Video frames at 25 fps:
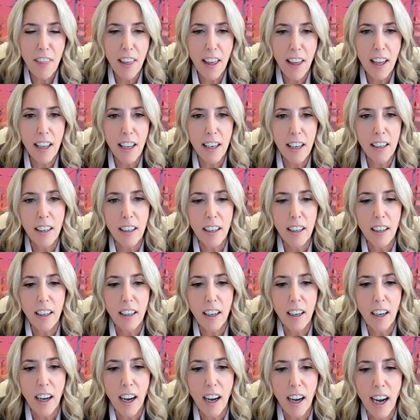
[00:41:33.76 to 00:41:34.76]
then
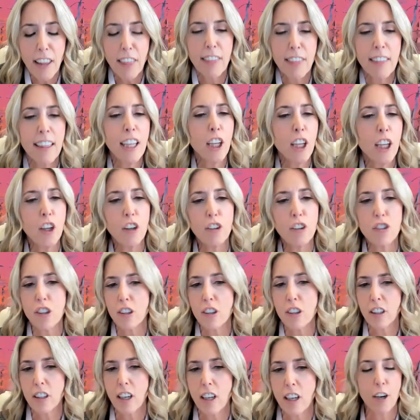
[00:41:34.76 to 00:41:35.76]
I think you
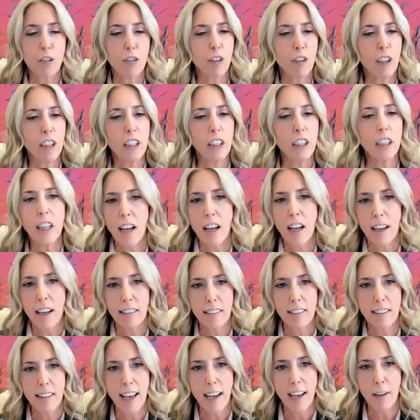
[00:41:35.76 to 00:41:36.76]
just got to
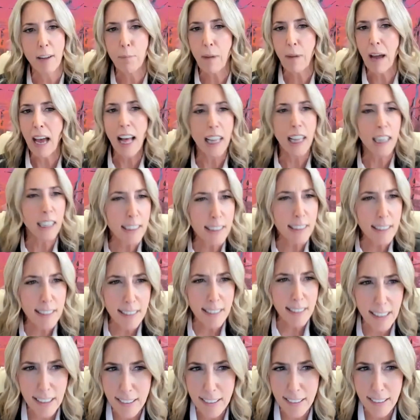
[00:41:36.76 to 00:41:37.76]
realize that
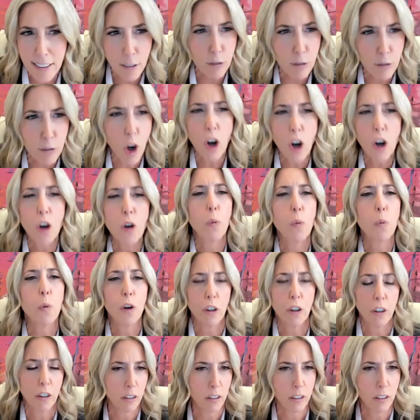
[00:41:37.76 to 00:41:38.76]
balance is the wrong
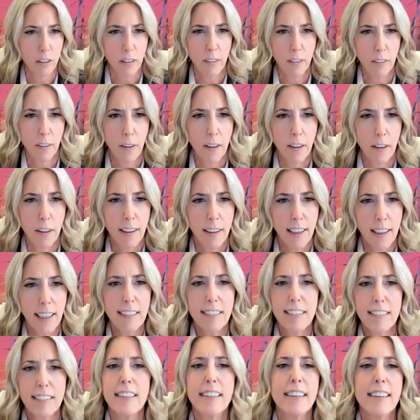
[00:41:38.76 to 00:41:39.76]
word.
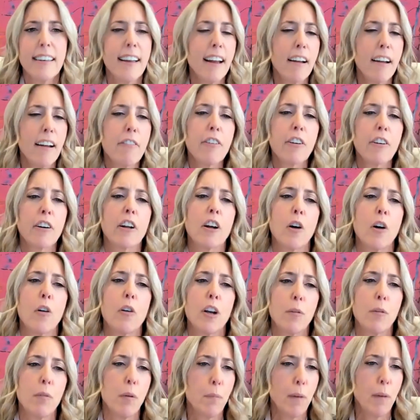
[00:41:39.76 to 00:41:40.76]
It's never
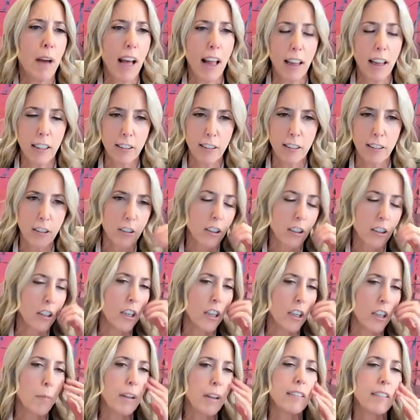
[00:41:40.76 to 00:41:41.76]
going to be balanced. There's
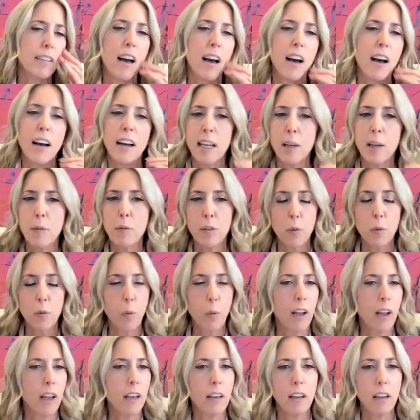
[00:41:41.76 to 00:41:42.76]
going to be times
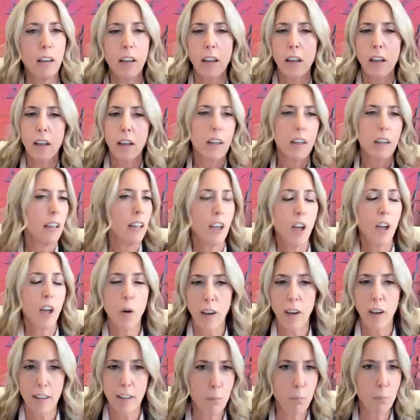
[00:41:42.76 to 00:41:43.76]
when,
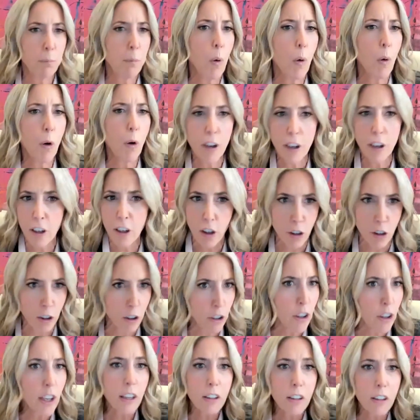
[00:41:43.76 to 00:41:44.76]
it's board and
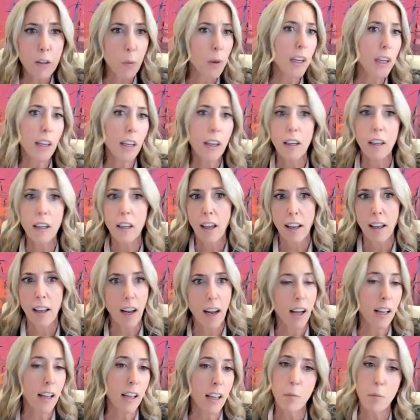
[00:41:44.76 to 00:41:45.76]
earnings week, and
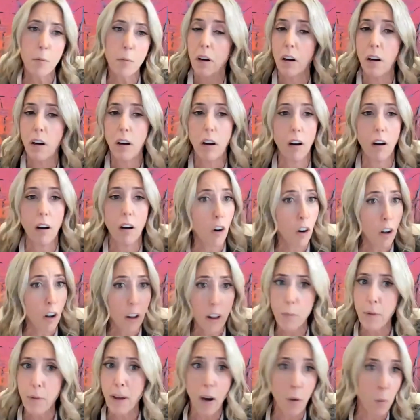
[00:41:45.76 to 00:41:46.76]
I am
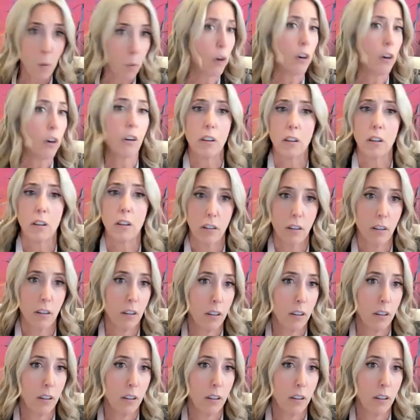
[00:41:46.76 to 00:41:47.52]
all about work.